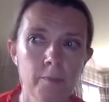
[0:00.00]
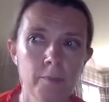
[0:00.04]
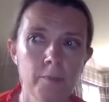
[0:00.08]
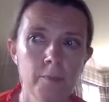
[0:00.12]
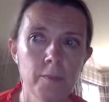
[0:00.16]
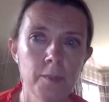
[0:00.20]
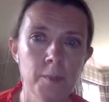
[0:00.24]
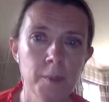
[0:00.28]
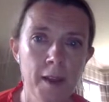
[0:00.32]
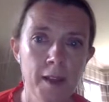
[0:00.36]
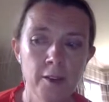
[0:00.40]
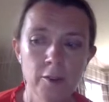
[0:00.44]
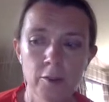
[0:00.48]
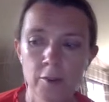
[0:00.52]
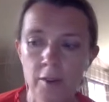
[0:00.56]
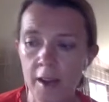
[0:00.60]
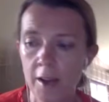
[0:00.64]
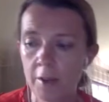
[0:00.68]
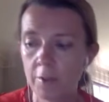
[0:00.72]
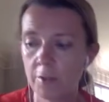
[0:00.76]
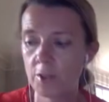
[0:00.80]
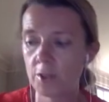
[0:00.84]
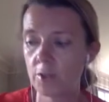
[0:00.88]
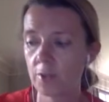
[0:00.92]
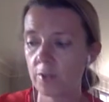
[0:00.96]
depending on
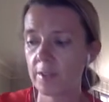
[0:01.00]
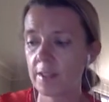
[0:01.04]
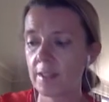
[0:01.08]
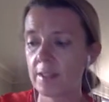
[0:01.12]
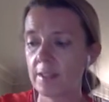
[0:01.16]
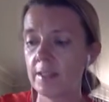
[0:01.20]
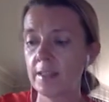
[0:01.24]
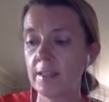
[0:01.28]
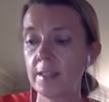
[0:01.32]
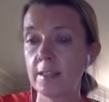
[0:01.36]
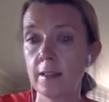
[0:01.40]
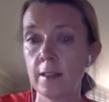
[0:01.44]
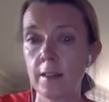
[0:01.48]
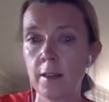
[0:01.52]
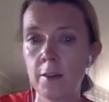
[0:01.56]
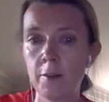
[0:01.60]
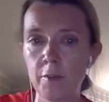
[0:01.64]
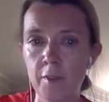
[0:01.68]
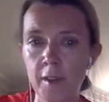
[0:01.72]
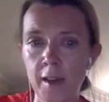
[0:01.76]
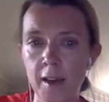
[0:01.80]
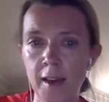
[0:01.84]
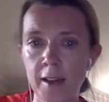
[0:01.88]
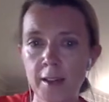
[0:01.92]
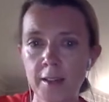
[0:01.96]
how the toxicities allow
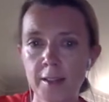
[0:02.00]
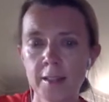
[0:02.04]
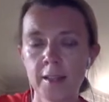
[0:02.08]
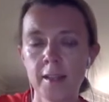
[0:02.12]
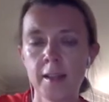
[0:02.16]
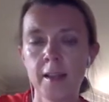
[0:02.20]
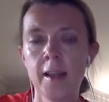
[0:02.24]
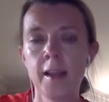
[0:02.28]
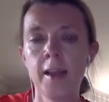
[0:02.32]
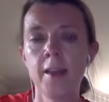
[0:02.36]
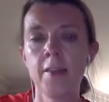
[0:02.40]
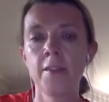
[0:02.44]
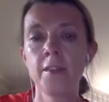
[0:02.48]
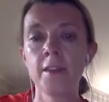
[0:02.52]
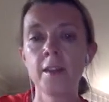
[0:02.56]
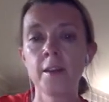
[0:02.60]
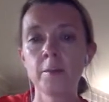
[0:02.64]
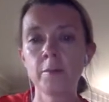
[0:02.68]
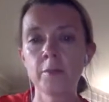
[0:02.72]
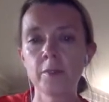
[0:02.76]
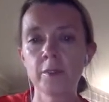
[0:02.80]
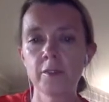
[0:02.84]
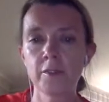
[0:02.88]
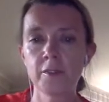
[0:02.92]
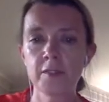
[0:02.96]
that. The
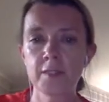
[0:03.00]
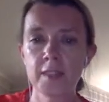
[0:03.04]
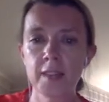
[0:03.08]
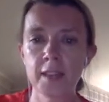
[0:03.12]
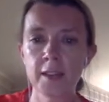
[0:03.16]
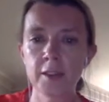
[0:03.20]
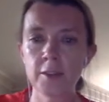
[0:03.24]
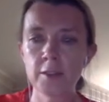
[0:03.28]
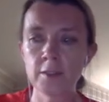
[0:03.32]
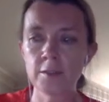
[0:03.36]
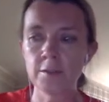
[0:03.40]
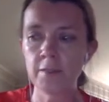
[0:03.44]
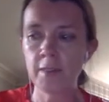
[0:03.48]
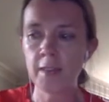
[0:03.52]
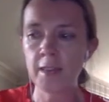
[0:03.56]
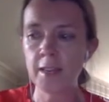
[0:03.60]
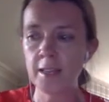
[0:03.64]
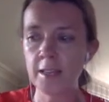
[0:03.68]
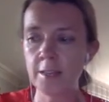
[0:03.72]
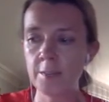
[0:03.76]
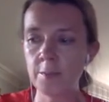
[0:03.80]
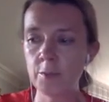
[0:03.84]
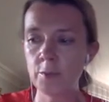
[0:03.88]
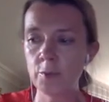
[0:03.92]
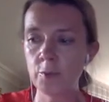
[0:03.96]
number of cycles
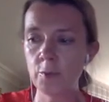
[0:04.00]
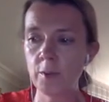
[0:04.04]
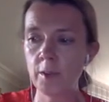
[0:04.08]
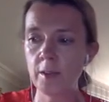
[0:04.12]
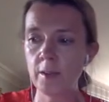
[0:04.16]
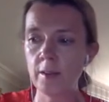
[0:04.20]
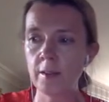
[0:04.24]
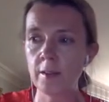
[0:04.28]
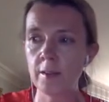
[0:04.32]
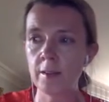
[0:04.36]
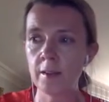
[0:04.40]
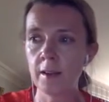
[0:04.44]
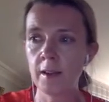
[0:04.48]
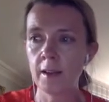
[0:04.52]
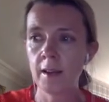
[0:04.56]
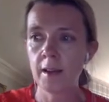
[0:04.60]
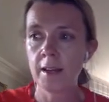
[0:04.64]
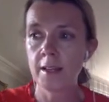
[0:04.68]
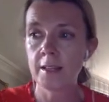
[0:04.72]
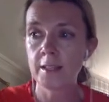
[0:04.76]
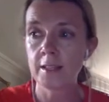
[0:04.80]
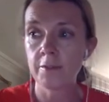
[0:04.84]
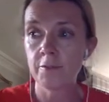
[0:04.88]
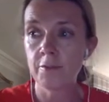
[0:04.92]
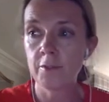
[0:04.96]
varies between
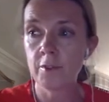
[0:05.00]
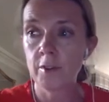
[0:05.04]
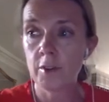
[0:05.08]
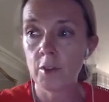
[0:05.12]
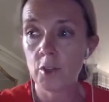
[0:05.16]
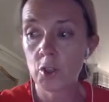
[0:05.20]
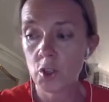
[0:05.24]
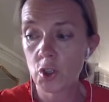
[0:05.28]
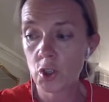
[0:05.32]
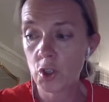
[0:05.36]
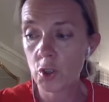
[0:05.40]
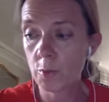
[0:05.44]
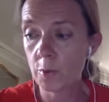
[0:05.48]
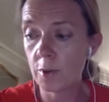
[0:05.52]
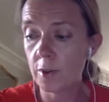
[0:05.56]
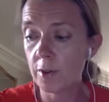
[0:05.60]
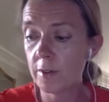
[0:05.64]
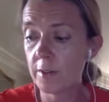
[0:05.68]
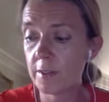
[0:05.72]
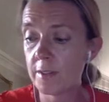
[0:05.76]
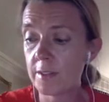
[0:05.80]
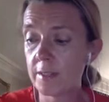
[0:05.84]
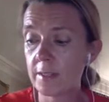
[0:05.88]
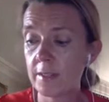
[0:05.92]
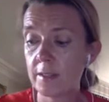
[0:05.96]
different
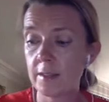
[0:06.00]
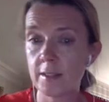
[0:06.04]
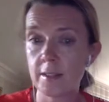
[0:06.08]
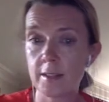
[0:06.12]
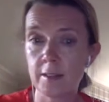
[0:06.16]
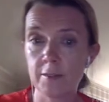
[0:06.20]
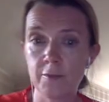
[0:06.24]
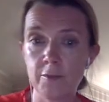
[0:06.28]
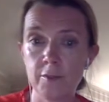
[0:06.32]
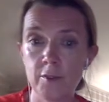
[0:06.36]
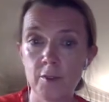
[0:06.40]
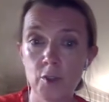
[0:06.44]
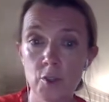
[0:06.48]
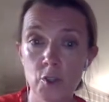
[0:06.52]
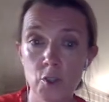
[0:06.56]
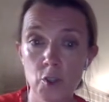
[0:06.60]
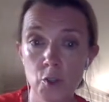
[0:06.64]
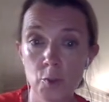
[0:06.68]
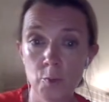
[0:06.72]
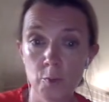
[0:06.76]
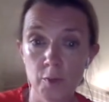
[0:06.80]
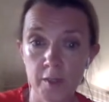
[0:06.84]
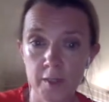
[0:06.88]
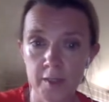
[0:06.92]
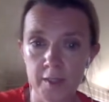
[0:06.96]
tumours, different
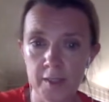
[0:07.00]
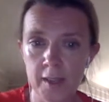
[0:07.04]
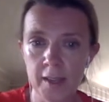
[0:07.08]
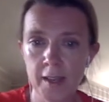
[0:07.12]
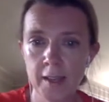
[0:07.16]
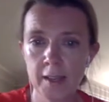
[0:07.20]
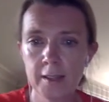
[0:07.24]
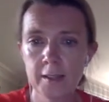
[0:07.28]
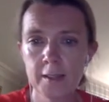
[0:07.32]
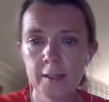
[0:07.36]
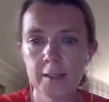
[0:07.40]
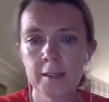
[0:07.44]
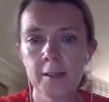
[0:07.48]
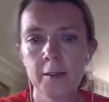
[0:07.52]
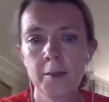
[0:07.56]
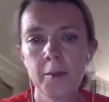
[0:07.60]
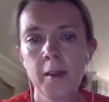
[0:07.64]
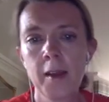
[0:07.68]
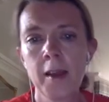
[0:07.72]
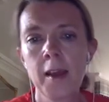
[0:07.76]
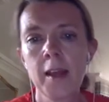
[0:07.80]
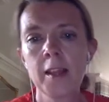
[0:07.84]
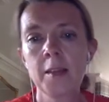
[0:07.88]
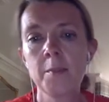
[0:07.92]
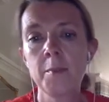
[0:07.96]
tumour sites,
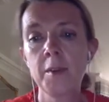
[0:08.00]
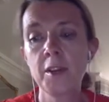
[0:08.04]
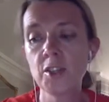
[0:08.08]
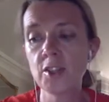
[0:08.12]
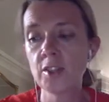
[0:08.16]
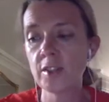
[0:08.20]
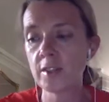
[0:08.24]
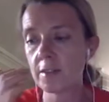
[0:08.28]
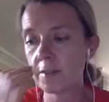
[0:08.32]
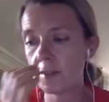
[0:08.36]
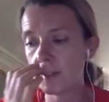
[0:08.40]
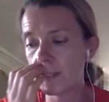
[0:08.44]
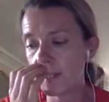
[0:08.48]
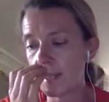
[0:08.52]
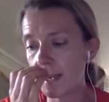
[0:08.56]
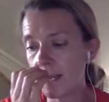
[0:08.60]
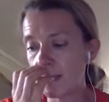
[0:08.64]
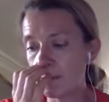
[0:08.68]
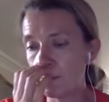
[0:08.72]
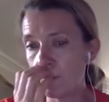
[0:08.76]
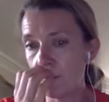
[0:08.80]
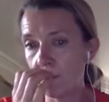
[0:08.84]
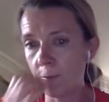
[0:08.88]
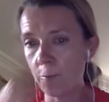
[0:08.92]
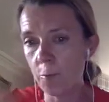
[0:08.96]
the patients are
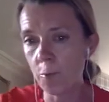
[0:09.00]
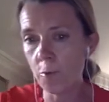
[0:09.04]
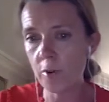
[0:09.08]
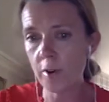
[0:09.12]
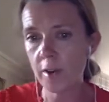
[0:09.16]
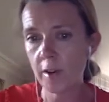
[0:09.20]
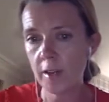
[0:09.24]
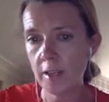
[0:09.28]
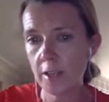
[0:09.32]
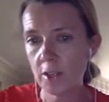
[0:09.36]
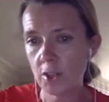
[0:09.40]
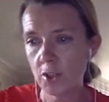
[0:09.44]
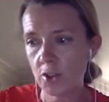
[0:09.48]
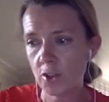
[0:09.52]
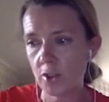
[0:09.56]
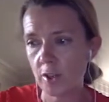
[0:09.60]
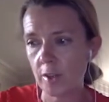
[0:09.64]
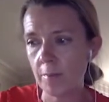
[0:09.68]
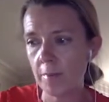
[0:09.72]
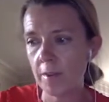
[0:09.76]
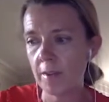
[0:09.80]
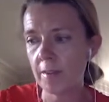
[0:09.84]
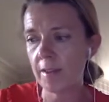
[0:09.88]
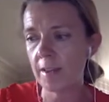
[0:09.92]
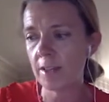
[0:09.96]
assessed before each
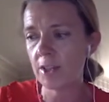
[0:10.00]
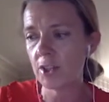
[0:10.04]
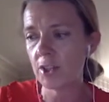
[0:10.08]
treatment, and that's